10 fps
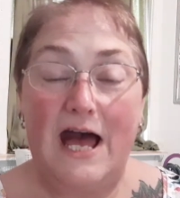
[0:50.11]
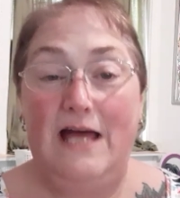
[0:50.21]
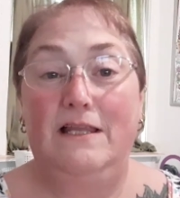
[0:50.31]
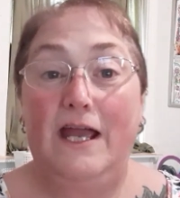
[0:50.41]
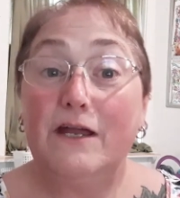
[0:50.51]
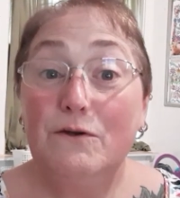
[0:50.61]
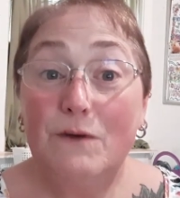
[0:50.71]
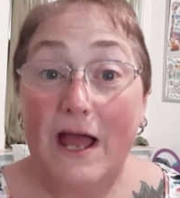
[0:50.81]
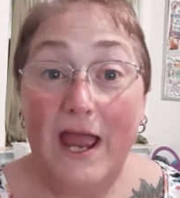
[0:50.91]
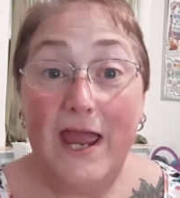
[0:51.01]
I like
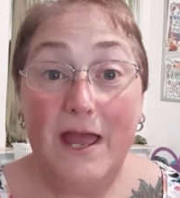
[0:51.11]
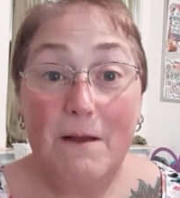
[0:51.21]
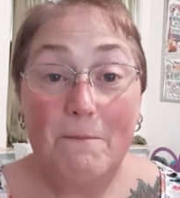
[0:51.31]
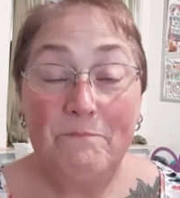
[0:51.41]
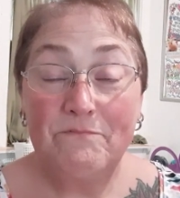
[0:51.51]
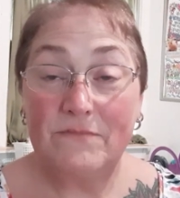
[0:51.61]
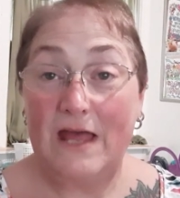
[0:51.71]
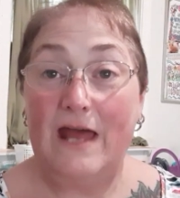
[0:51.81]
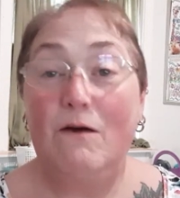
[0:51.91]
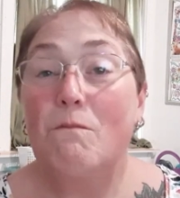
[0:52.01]
who I am.
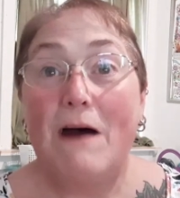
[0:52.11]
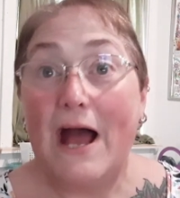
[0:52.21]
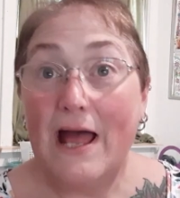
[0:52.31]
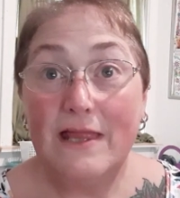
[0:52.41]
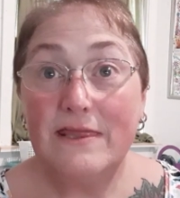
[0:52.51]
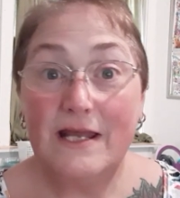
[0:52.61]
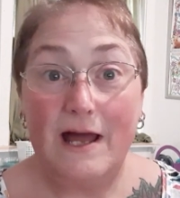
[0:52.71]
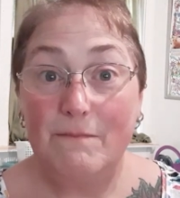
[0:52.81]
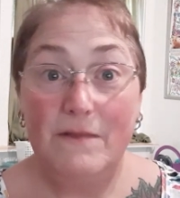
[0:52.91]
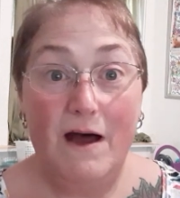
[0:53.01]
I don't mind
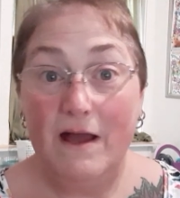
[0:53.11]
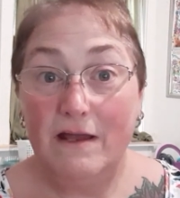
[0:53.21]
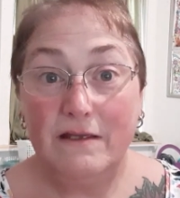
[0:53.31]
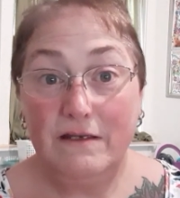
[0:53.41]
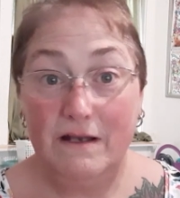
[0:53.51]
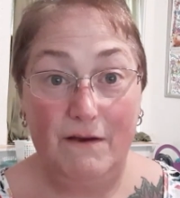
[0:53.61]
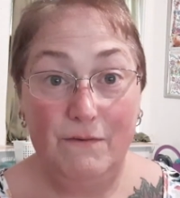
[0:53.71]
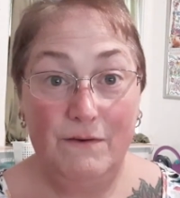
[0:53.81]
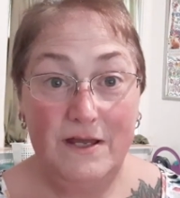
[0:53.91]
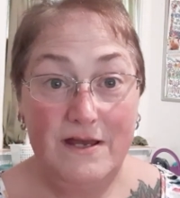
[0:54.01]
that I'm not, you
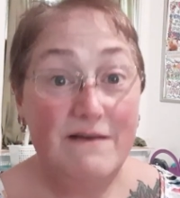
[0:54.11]
know,